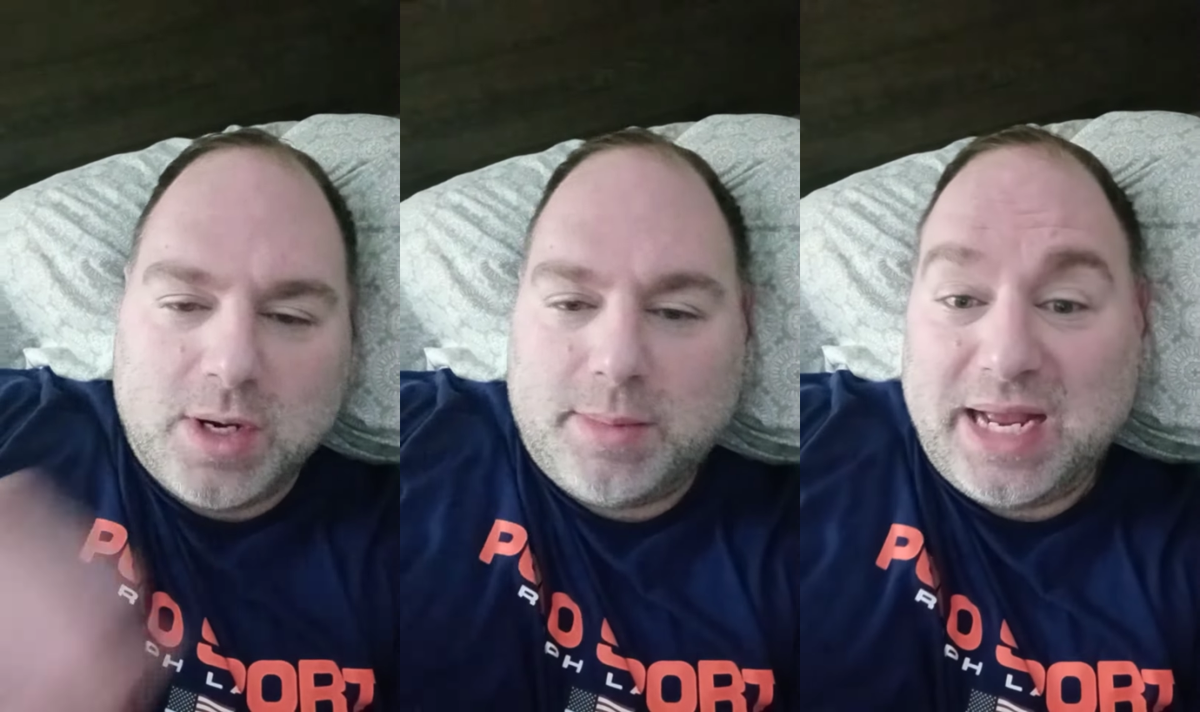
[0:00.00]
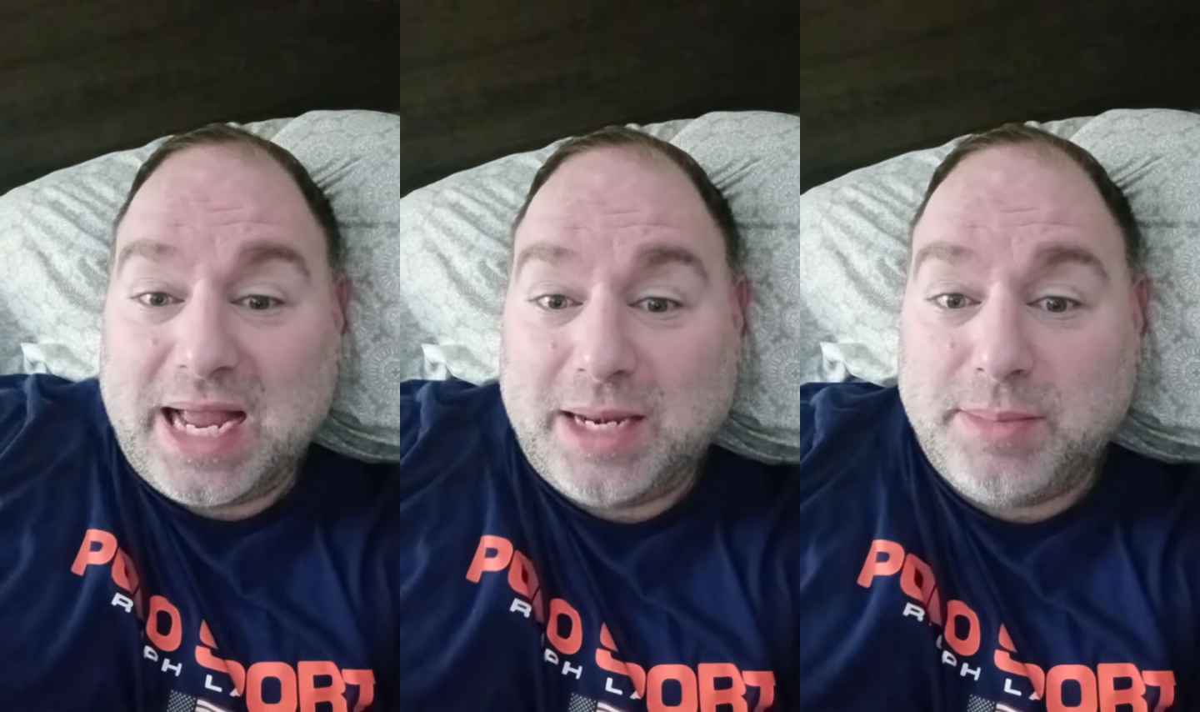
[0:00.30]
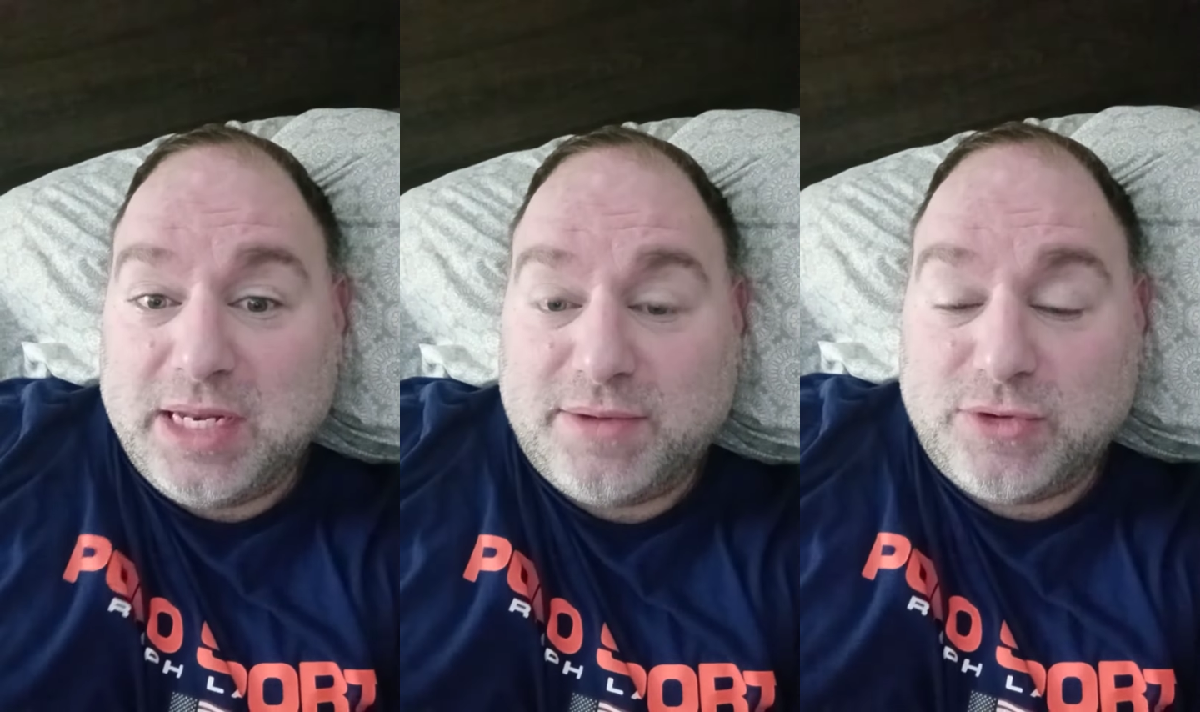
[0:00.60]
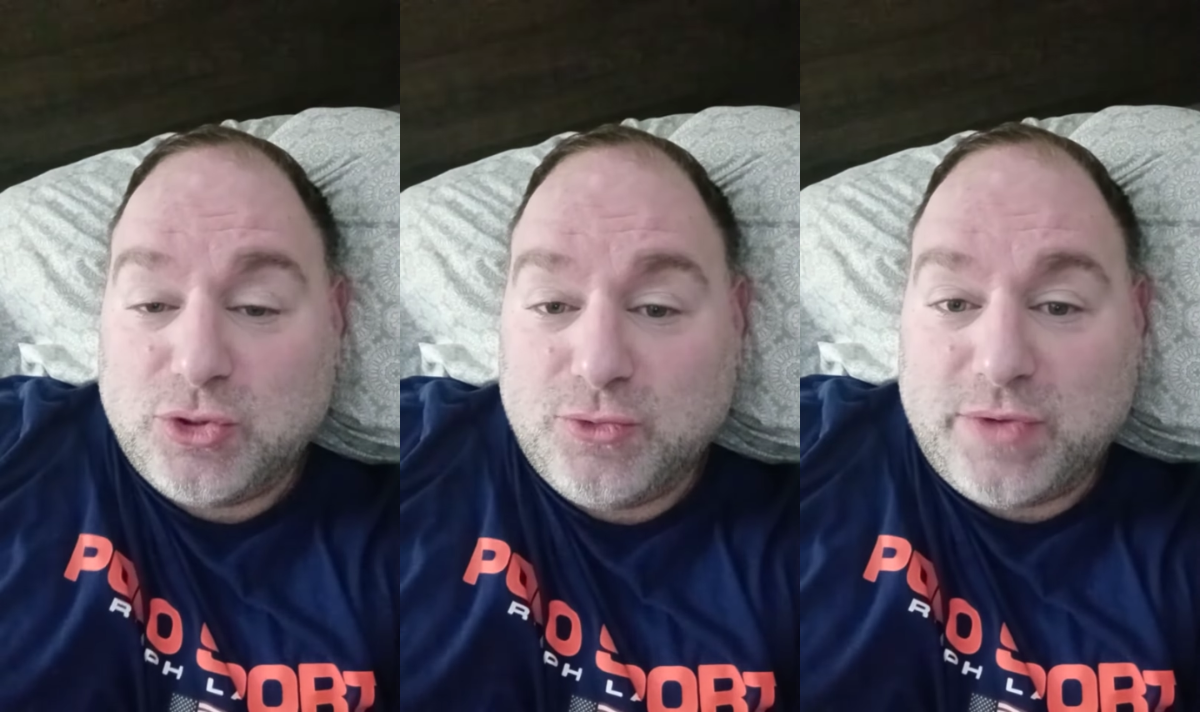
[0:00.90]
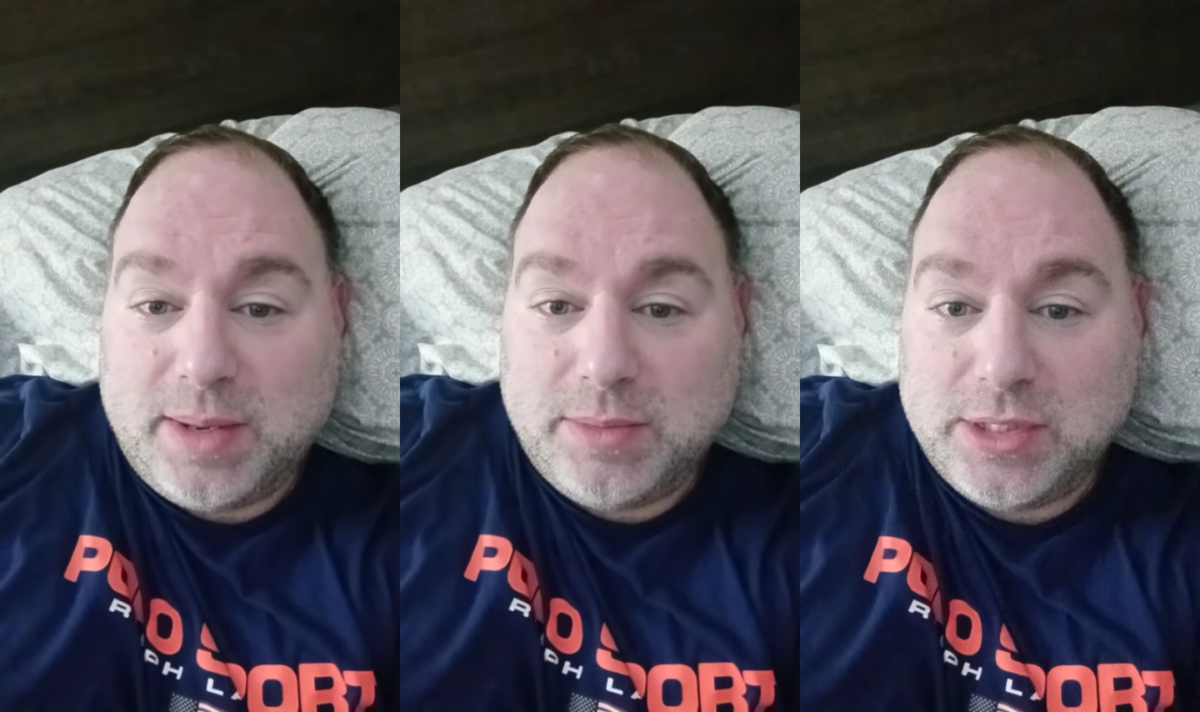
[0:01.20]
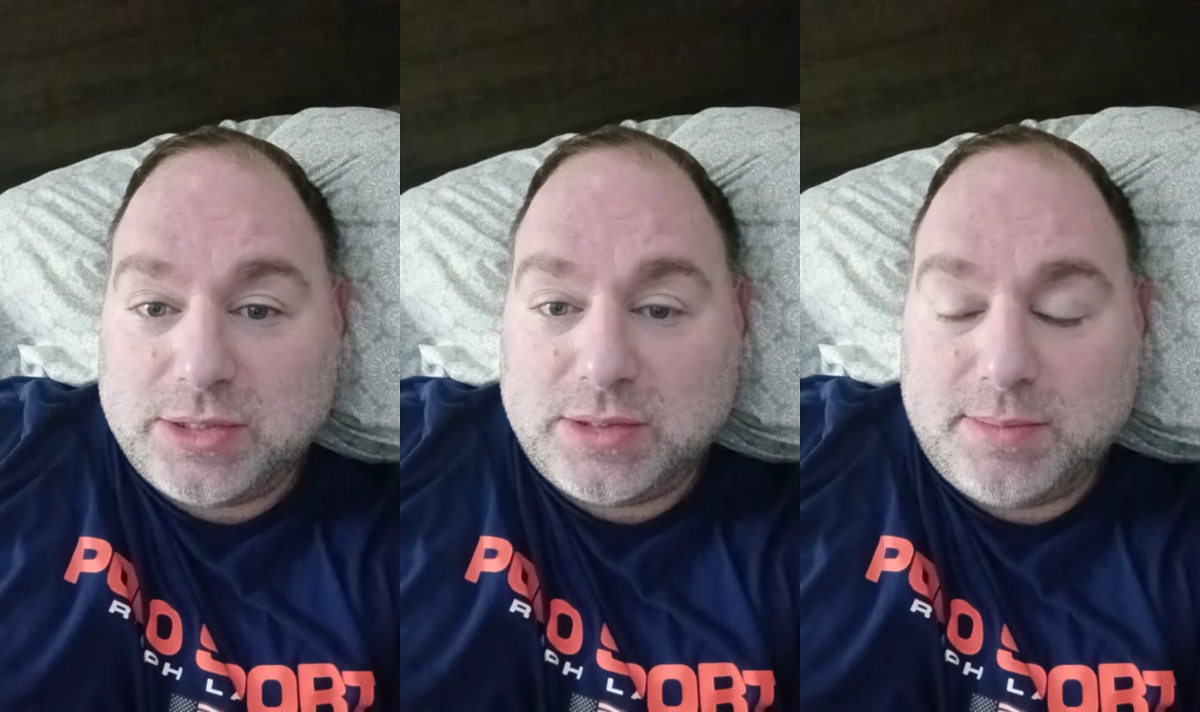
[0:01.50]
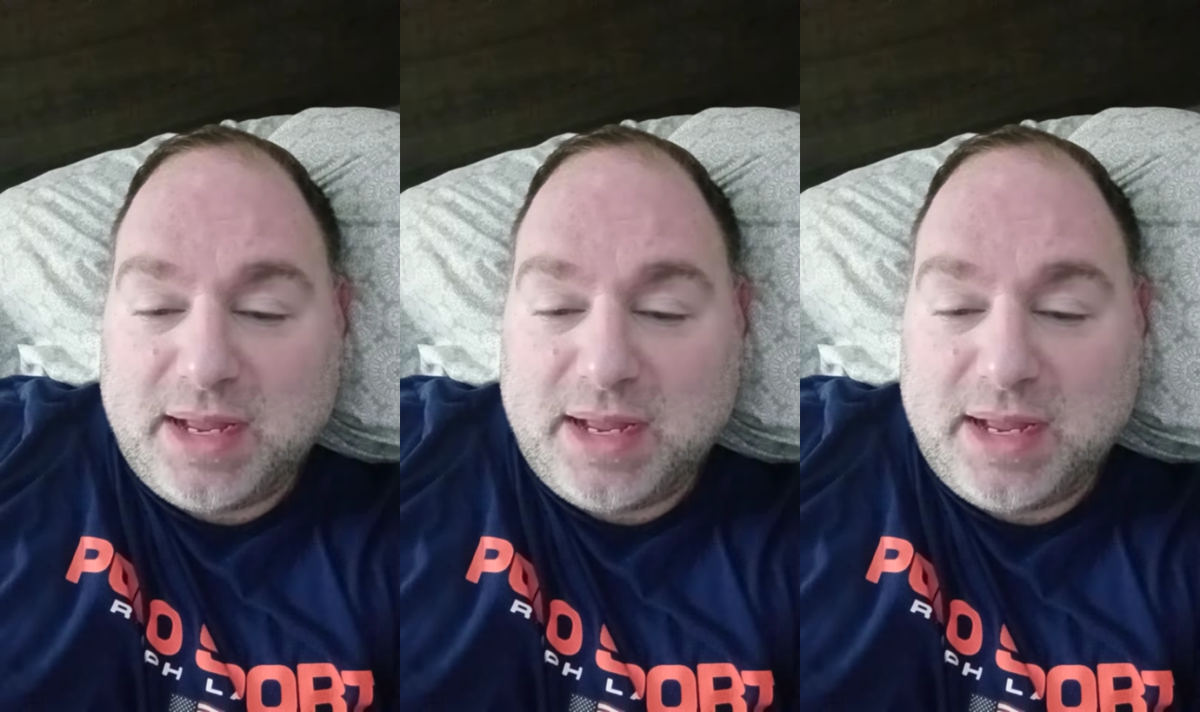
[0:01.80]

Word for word: But I got to be there for two families